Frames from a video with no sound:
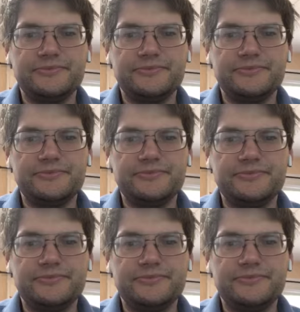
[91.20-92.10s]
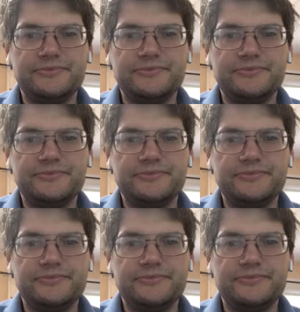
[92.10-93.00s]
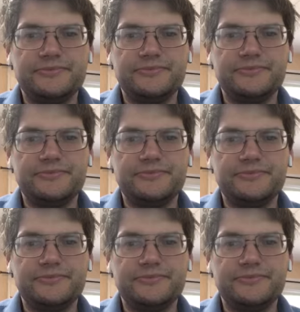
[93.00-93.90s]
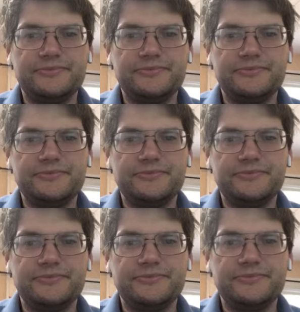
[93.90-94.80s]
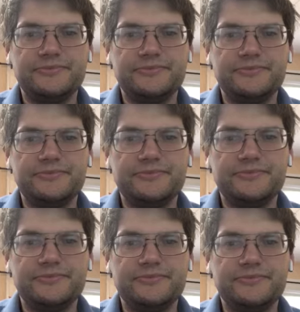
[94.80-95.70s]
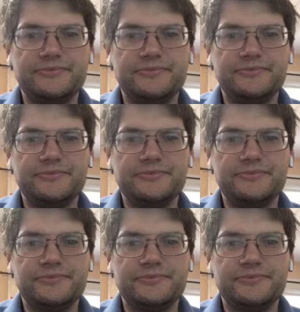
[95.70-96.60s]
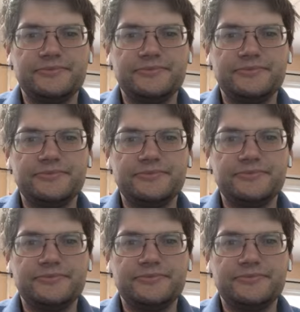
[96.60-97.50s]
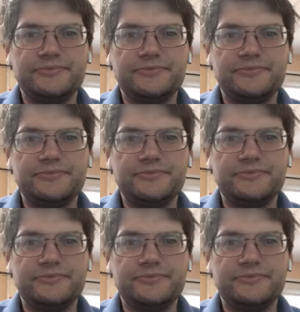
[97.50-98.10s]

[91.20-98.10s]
[no speech]